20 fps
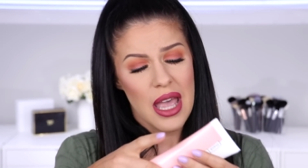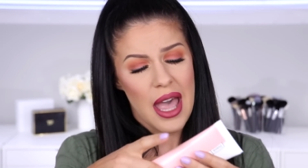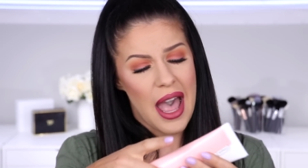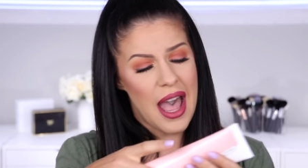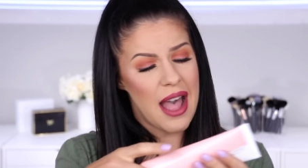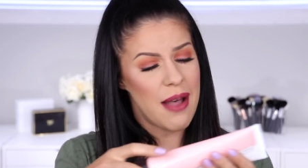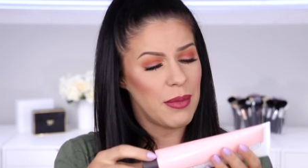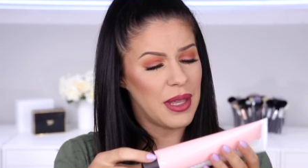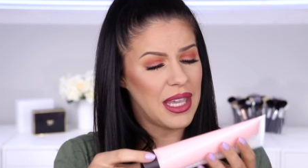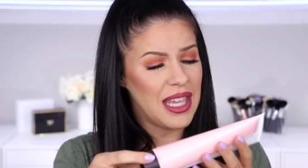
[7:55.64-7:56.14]

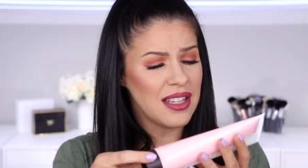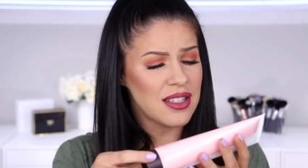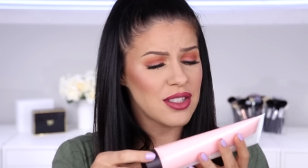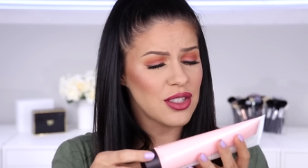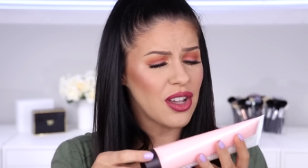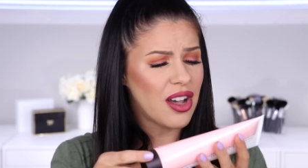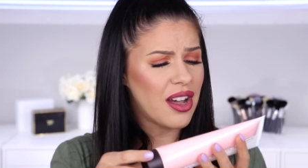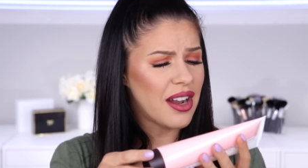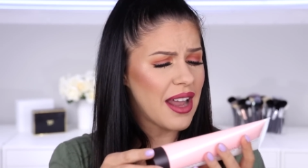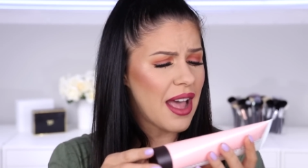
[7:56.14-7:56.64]
Um, it's
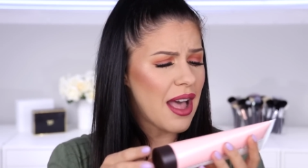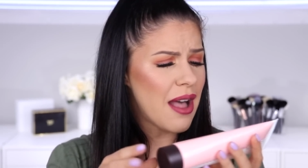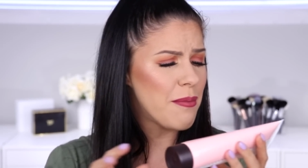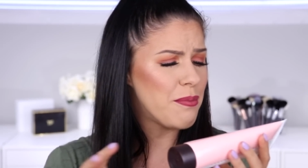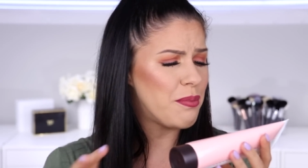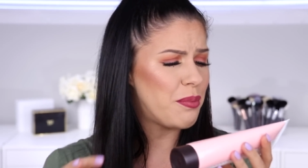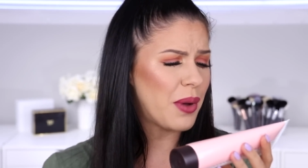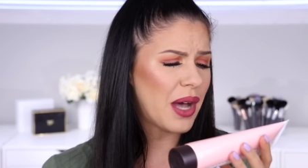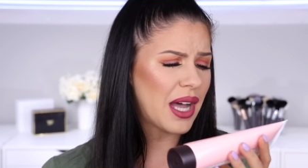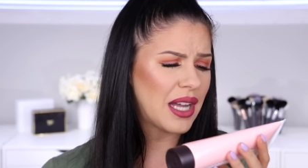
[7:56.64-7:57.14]
got
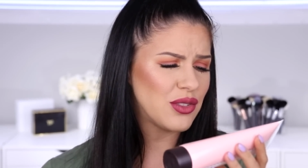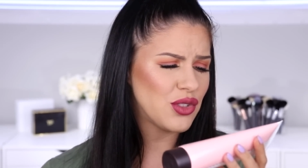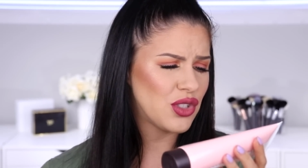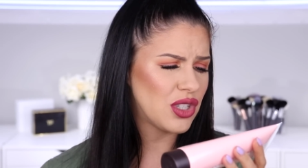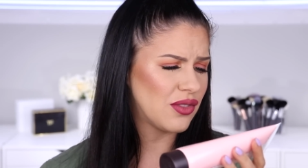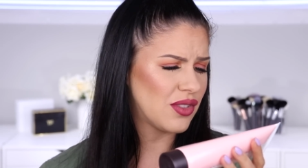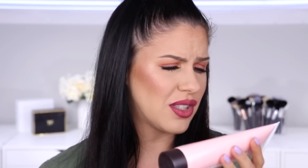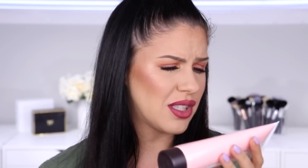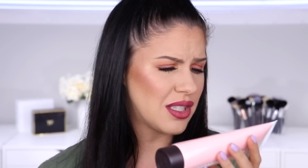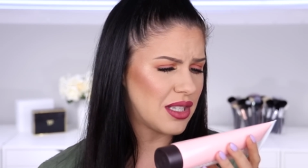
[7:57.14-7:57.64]
a bunch
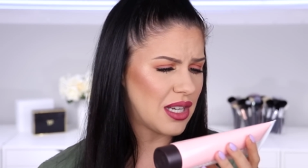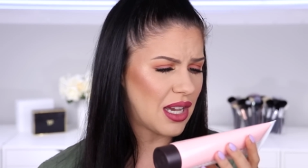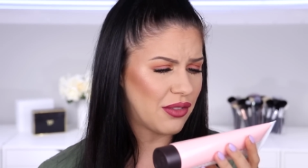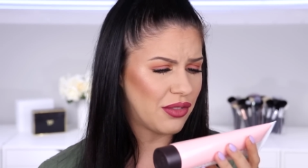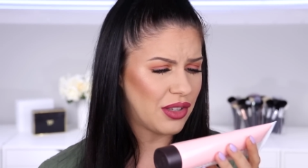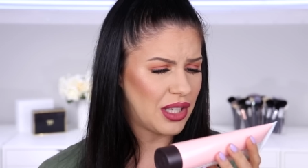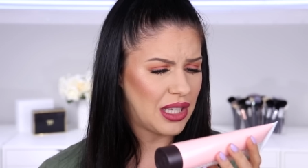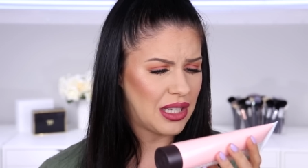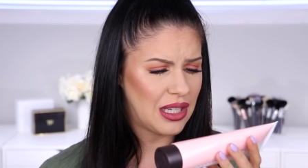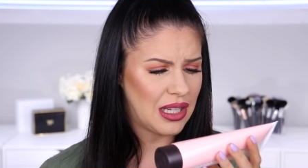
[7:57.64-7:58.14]
of stuff
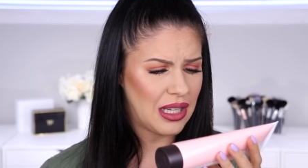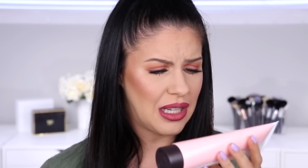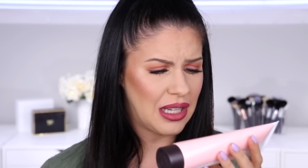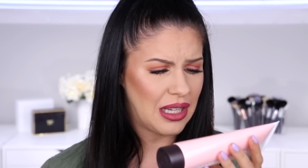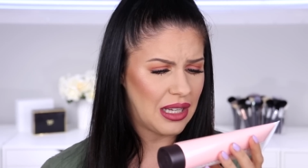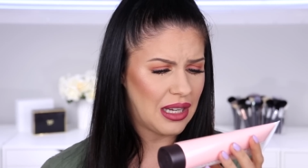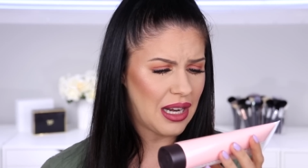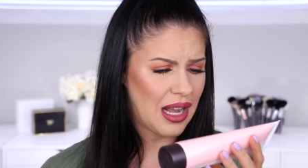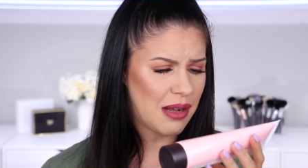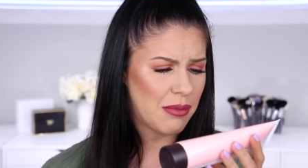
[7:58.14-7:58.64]
in
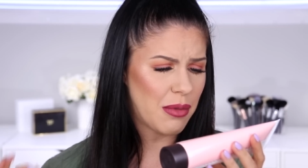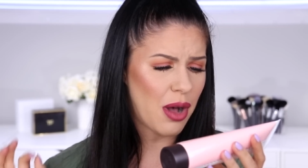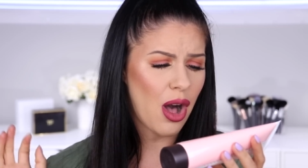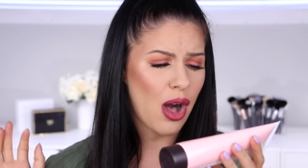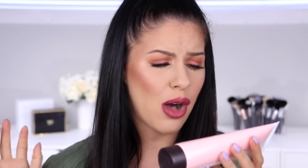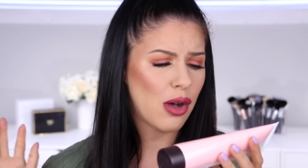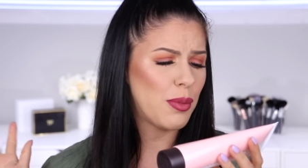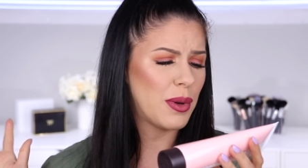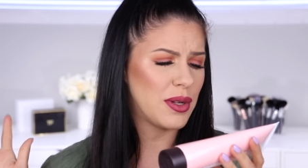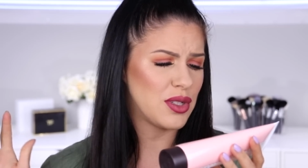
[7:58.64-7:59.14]
it, um, a
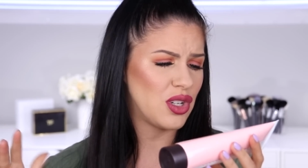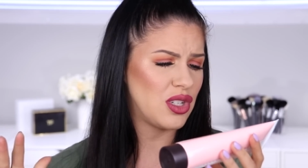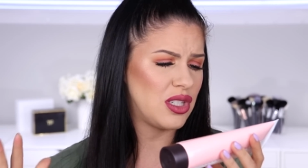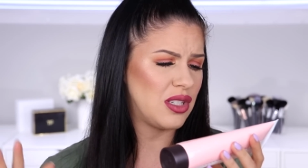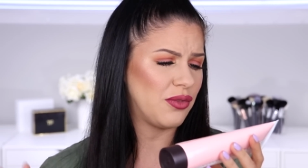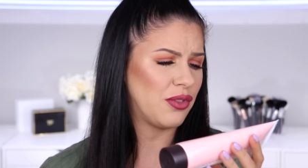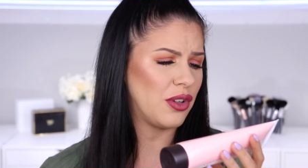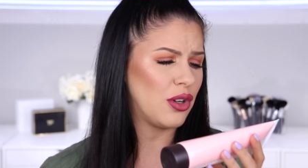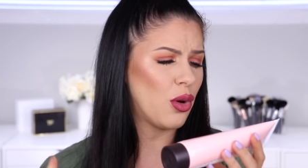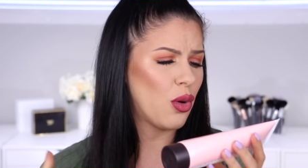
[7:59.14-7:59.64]
whole bunch of
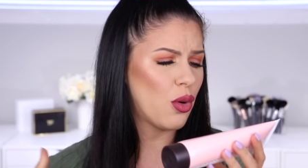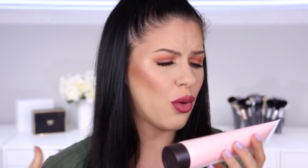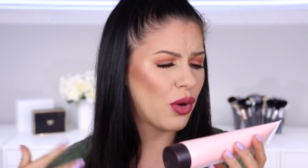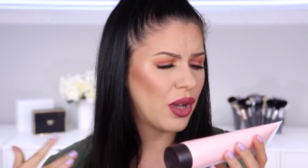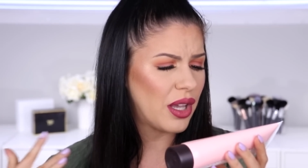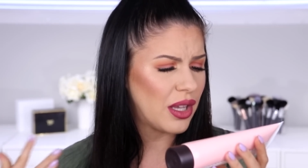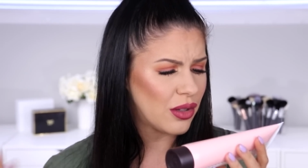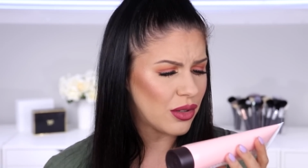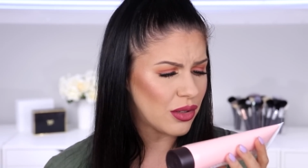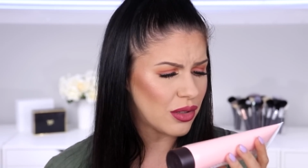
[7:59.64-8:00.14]
different
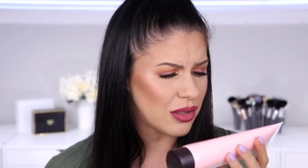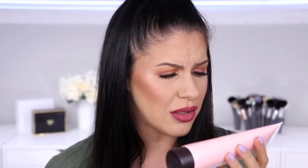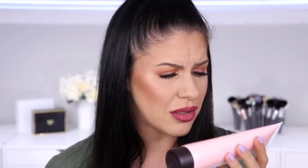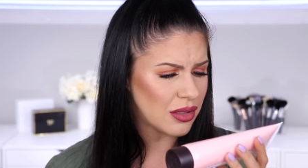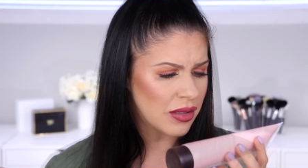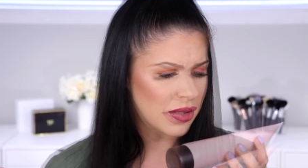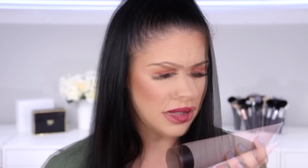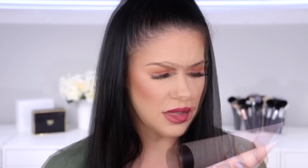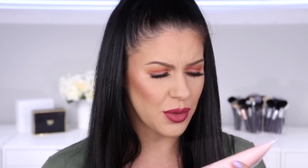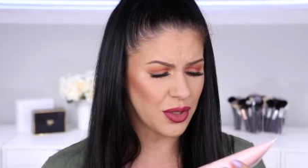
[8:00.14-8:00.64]
oils.